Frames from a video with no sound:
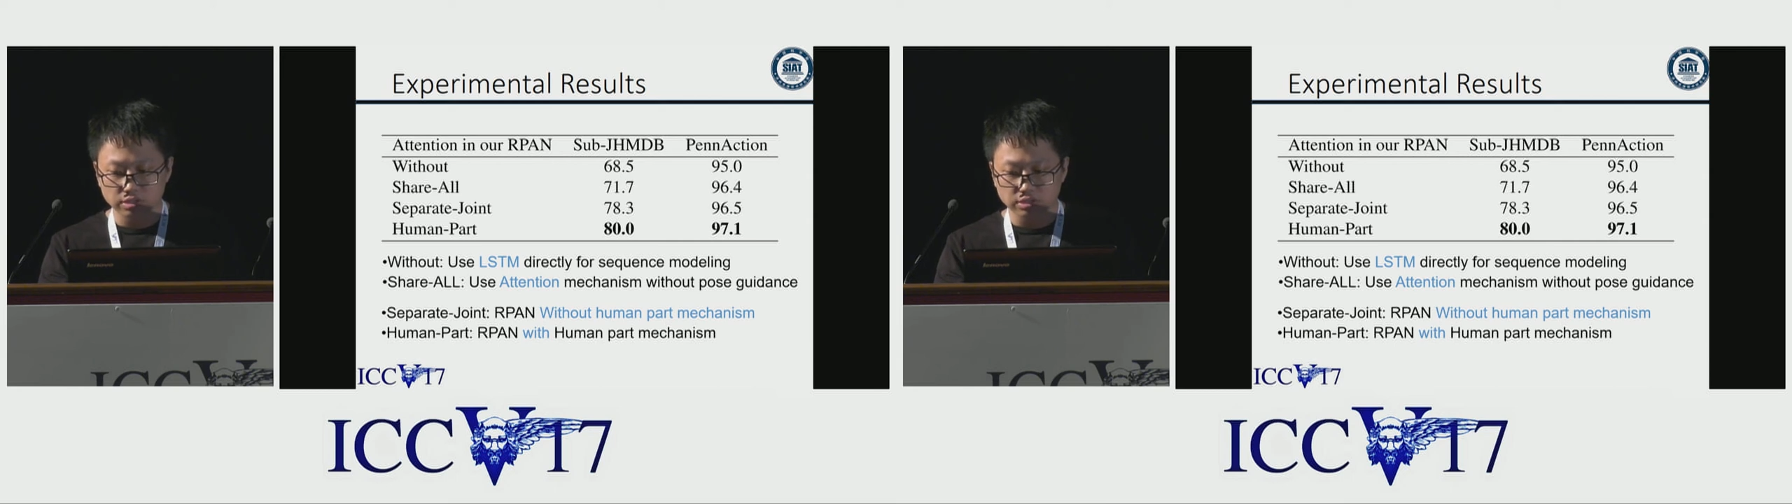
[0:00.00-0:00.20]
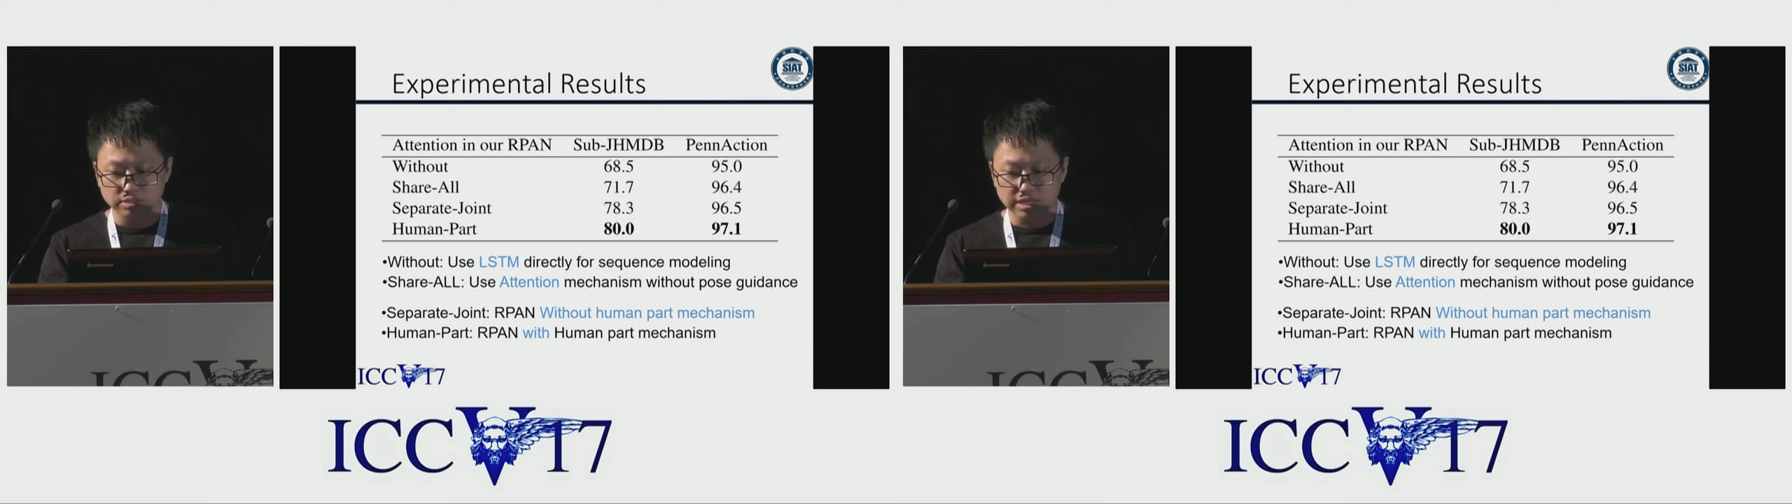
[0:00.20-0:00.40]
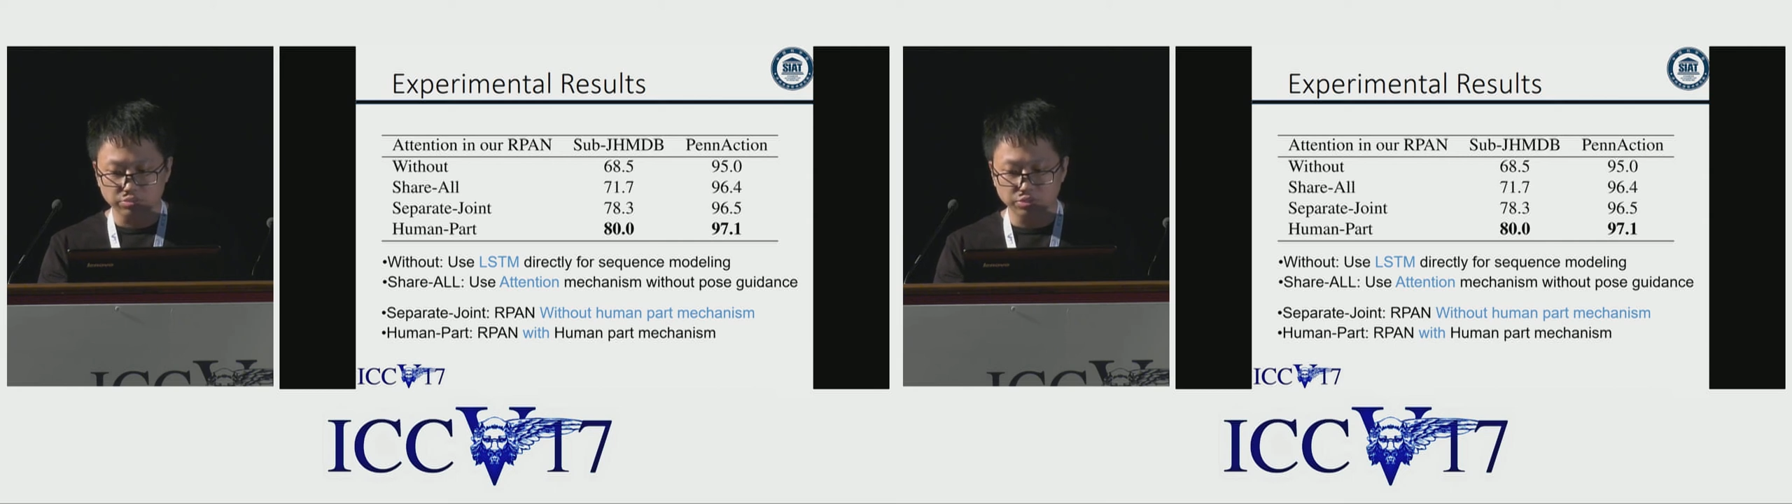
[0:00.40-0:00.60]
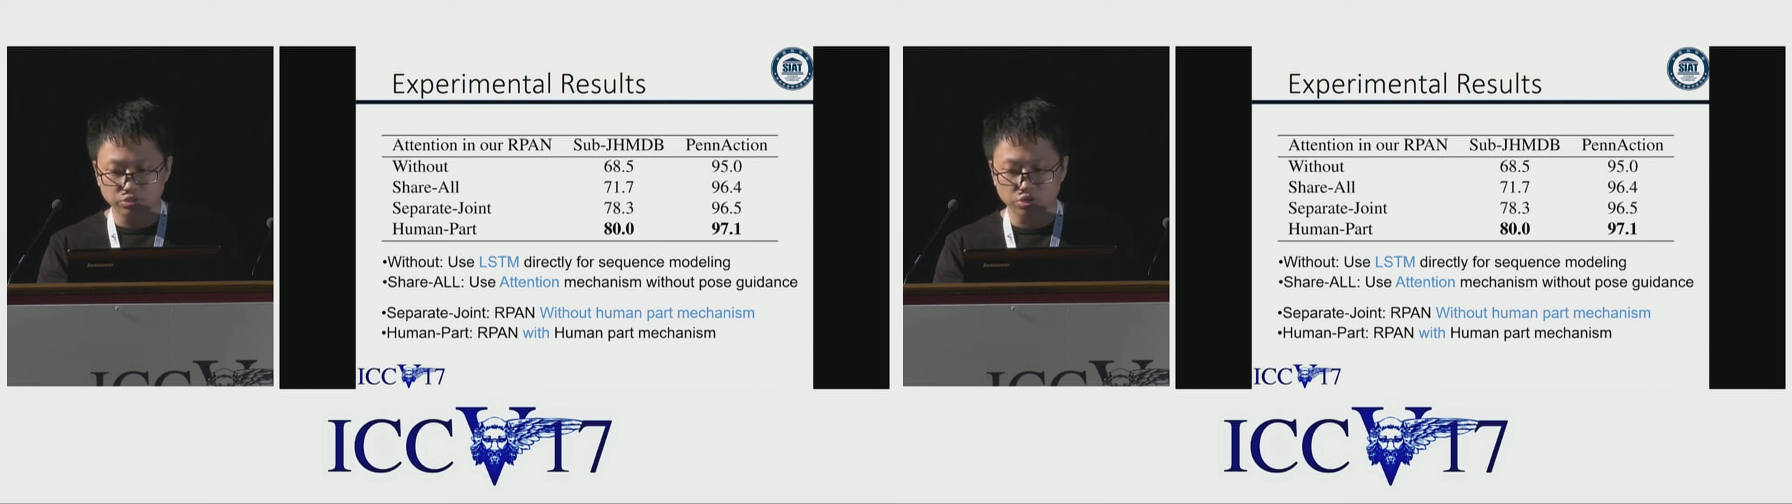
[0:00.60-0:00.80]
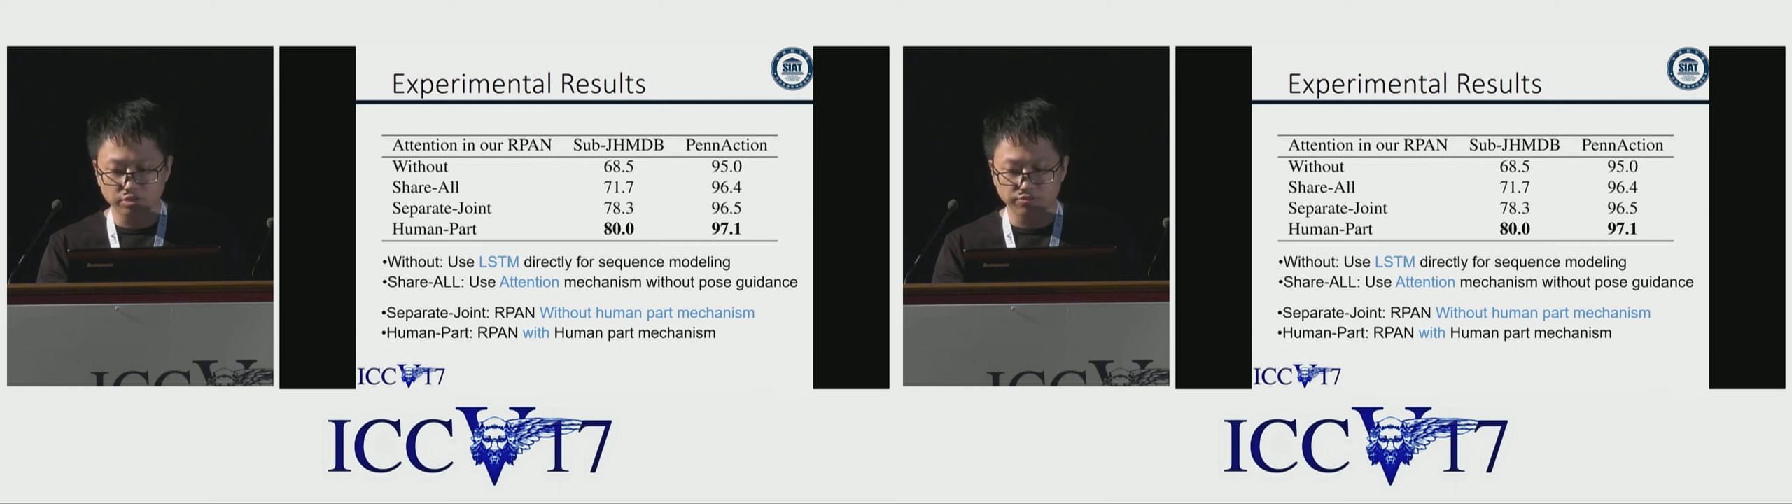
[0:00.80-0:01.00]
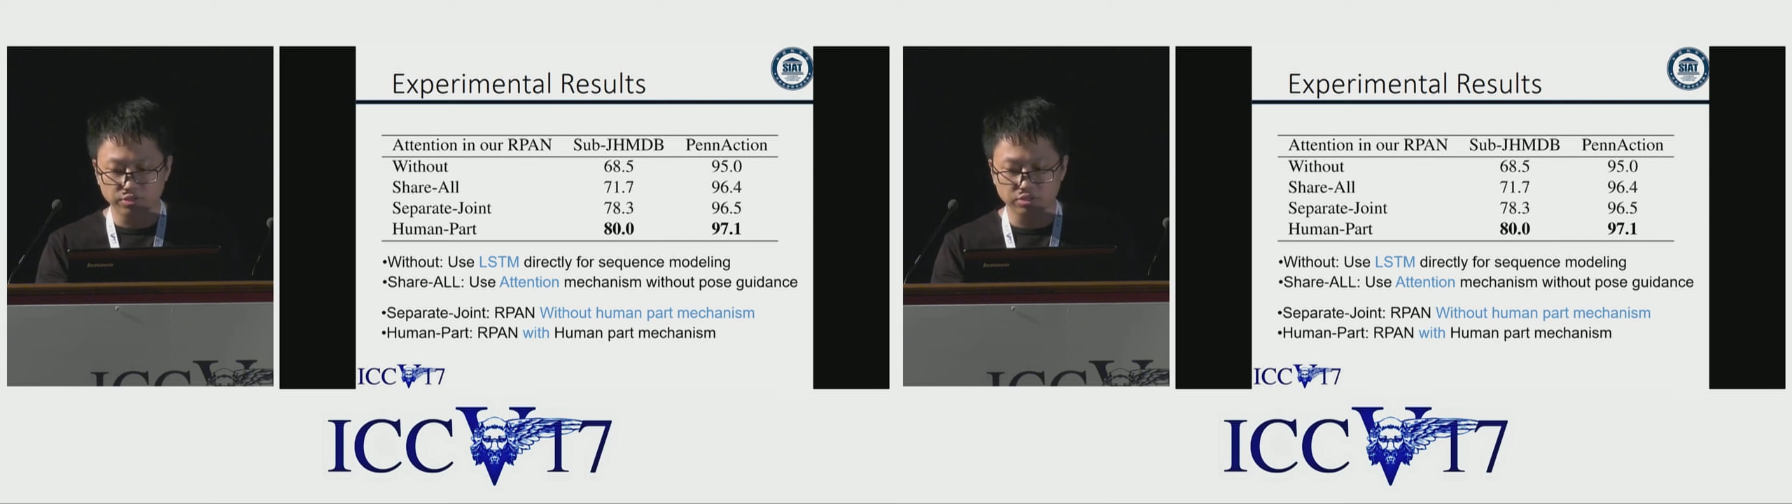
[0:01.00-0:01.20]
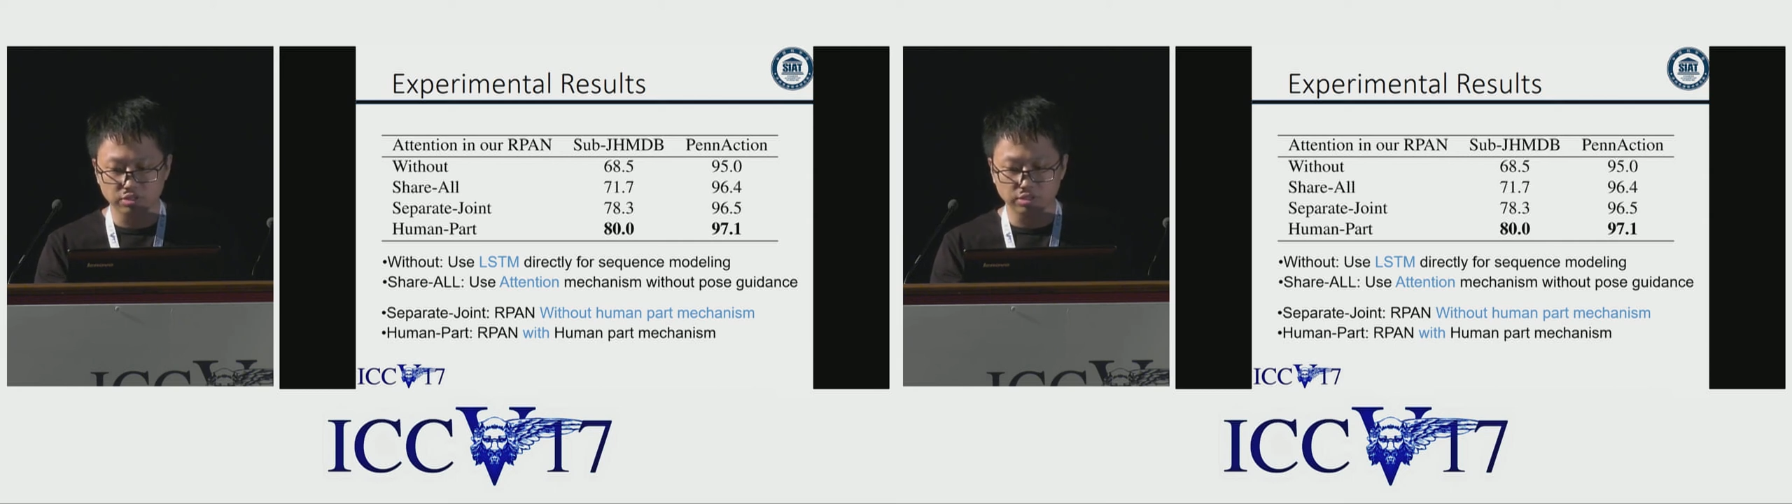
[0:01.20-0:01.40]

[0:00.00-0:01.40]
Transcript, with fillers: separate joint feature